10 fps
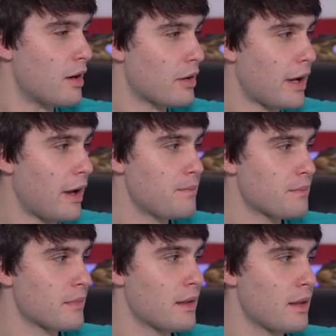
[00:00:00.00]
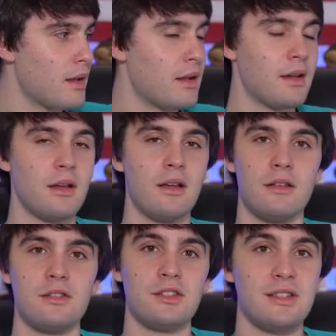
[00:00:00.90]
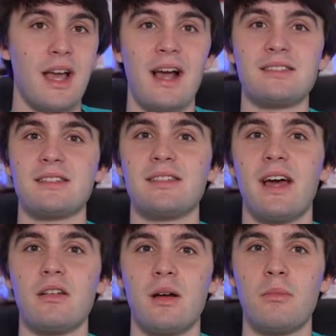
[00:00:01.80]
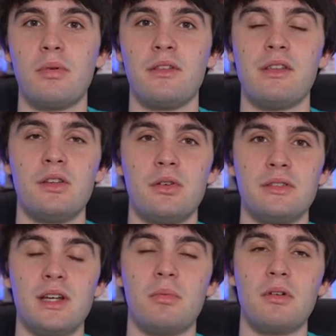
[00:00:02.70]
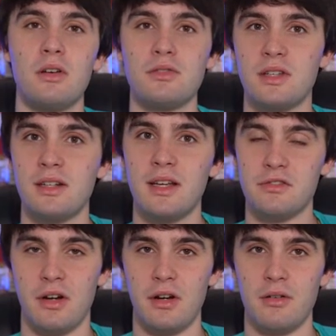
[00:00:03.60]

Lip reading: Okay. You just ask a title company if they do a double closing in escrow.